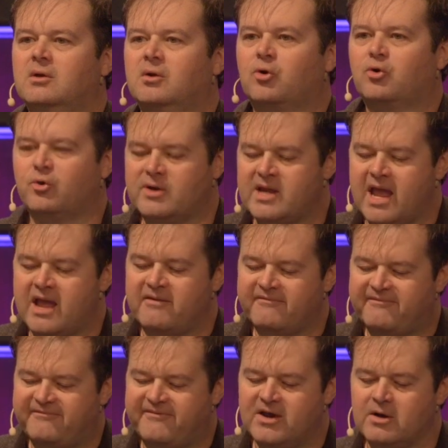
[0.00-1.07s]
create
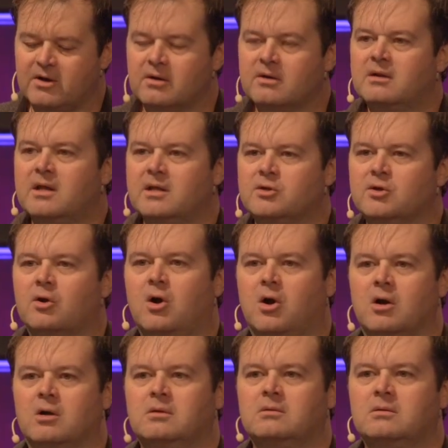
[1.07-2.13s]
fear in your
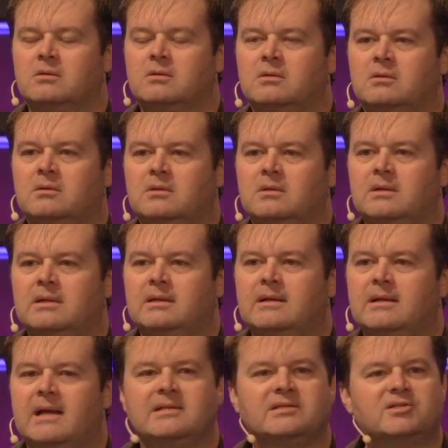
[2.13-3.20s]
heart.
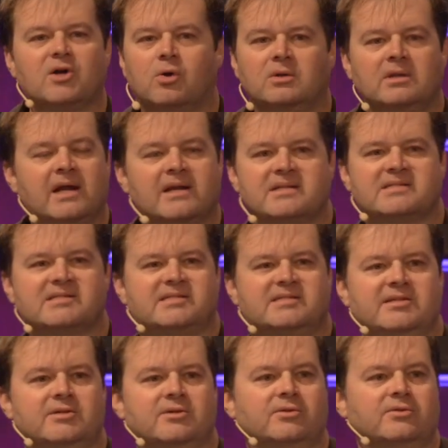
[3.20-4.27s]
And don't let it
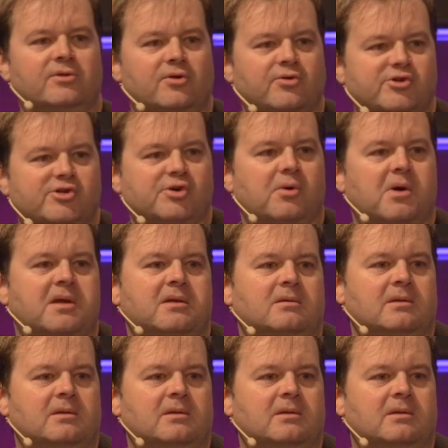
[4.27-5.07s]
steal your joy.